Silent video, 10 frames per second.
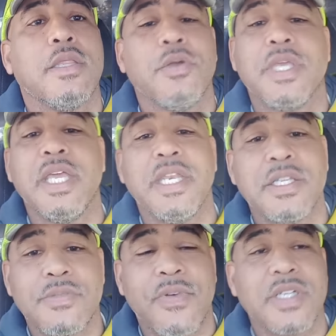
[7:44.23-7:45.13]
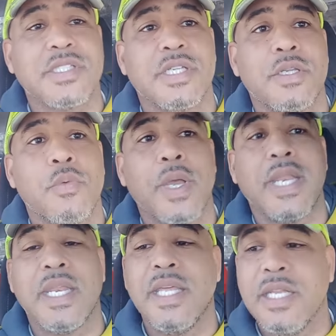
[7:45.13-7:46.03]
your kidneys functioning the way
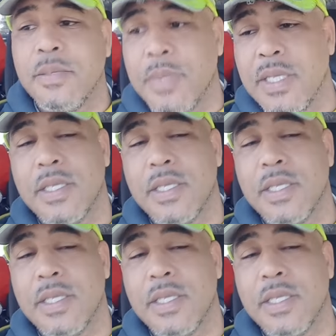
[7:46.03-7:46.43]
they need to be.